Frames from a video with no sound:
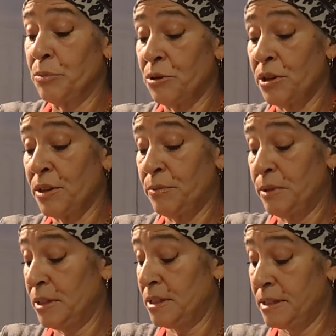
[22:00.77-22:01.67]
broth
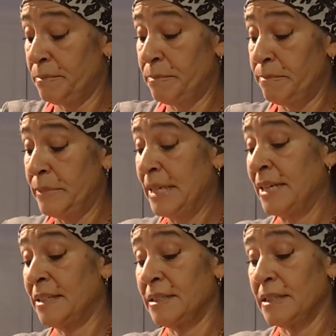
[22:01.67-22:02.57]
was
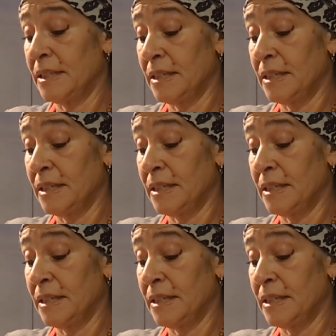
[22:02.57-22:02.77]
being